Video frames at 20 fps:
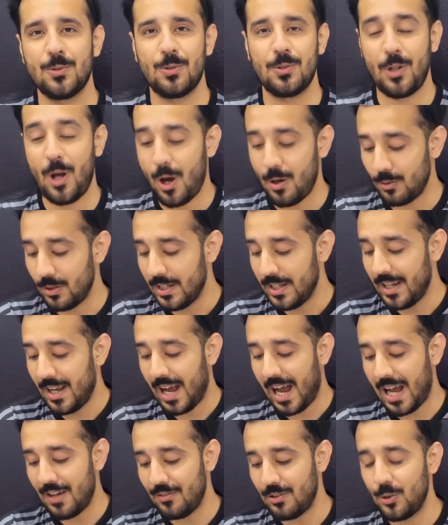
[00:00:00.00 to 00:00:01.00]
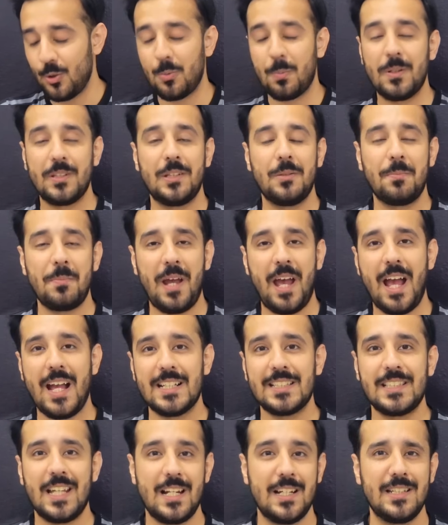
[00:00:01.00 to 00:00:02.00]
So now I will open the
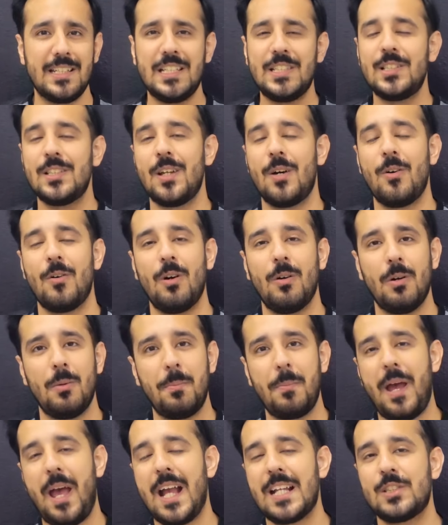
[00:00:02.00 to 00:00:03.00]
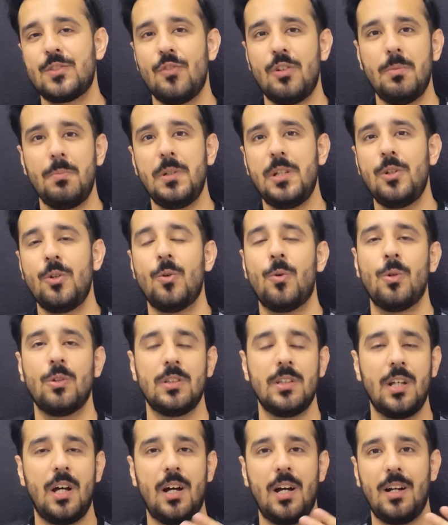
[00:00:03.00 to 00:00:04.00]
packs, and these packs will be
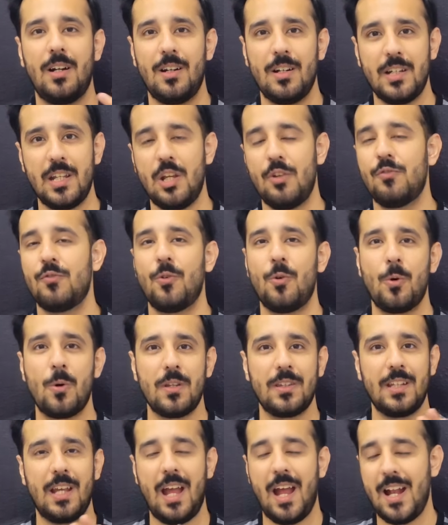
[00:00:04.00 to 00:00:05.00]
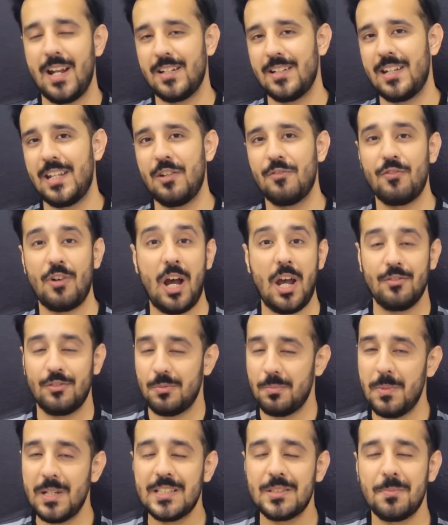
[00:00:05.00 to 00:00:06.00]
on the day four and day
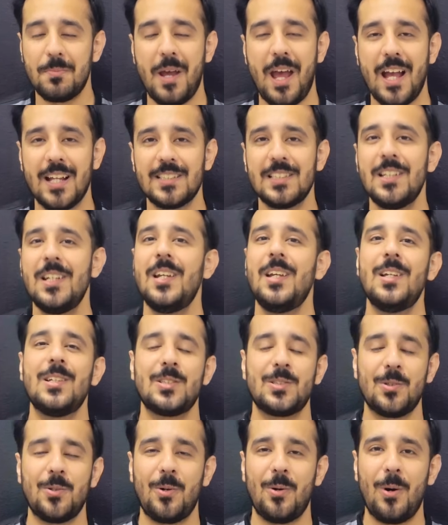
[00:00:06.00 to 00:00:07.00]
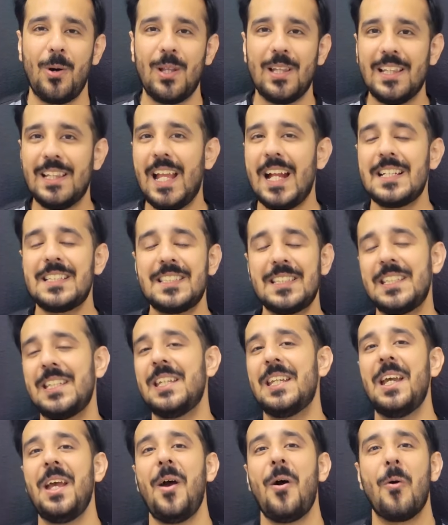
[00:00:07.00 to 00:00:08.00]
five mixed packs. So let's
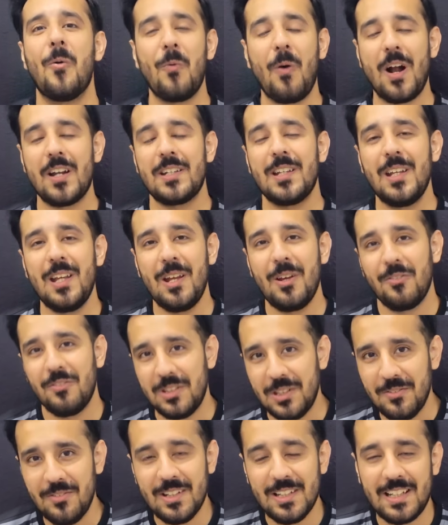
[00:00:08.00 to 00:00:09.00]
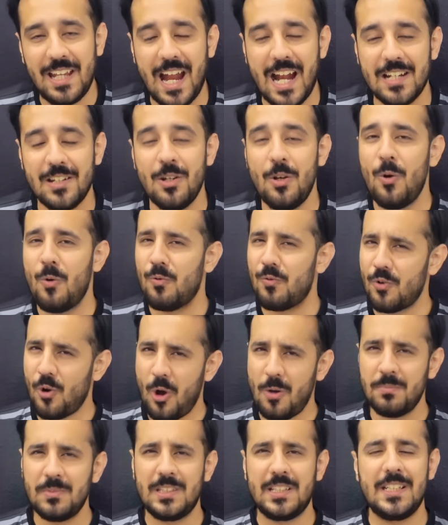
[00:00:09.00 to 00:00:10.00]
see what we will get
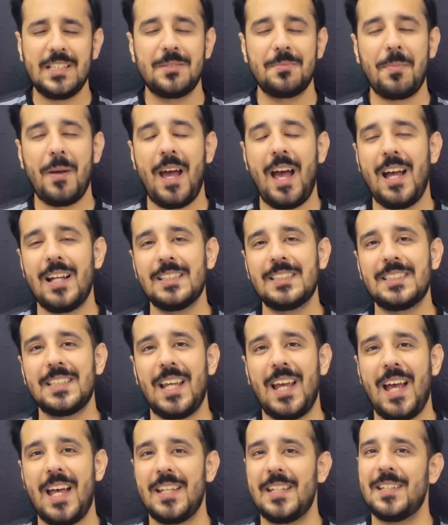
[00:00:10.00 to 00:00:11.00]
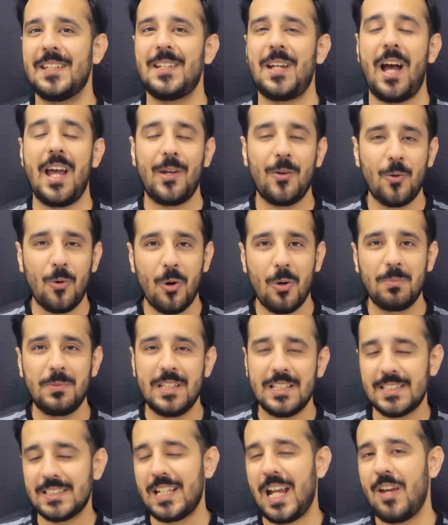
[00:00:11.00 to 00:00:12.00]
from these packs. And I
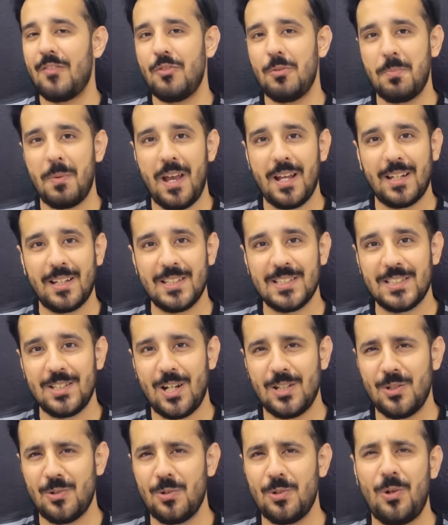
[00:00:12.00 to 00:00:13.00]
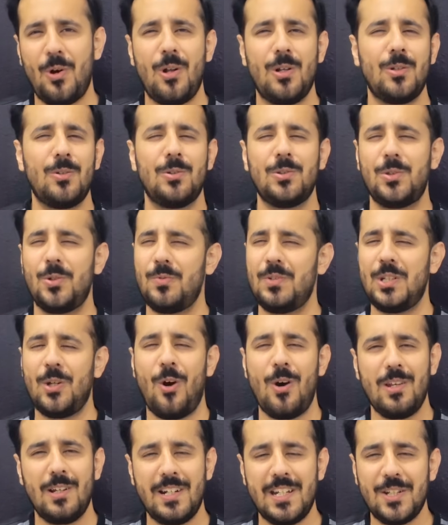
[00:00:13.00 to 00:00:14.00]
hope this time we pack Cristiano Ronaldo, though
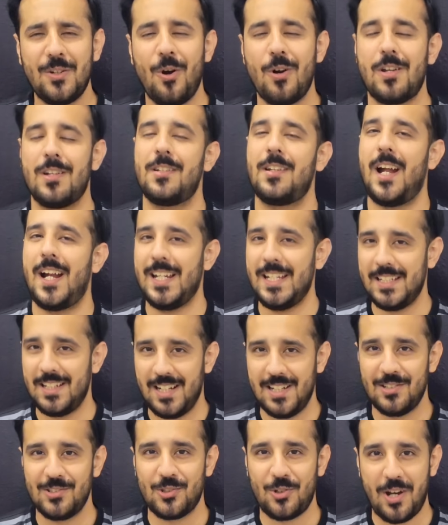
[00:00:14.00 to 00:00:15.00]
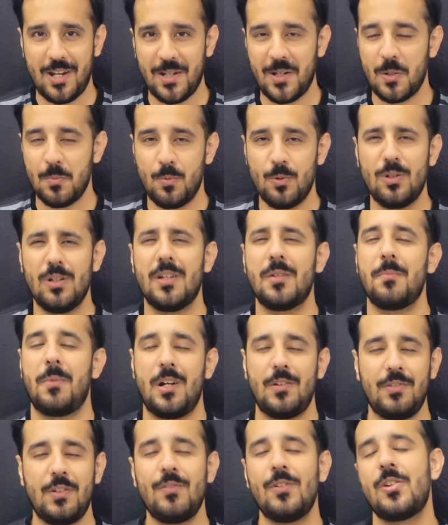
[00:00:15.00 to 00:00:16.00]
we already got a 99 striker Muller,
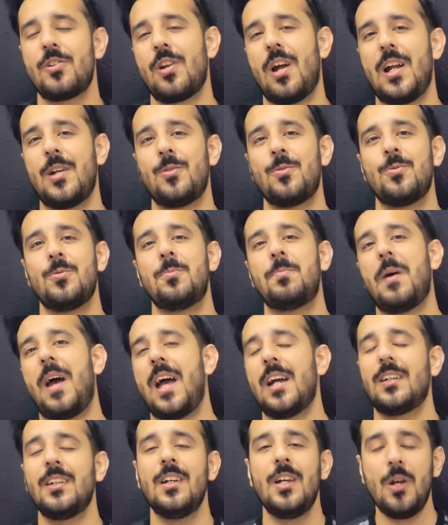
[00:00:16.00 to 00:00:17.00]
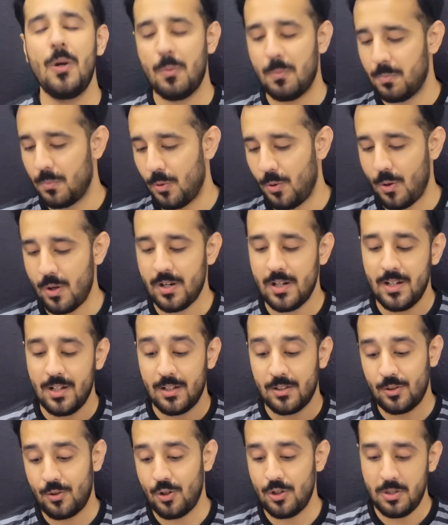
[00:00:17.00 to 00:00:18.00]
but we will try to pack more
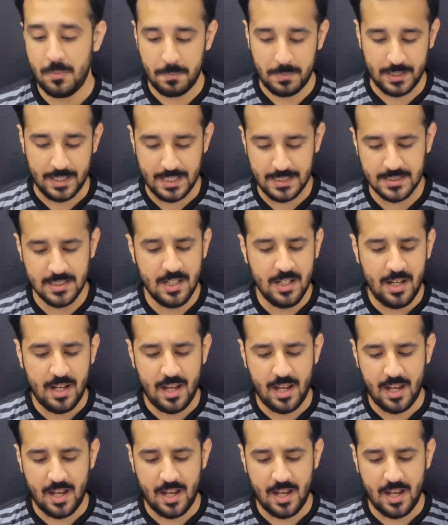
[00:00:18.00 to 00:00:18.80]
good players.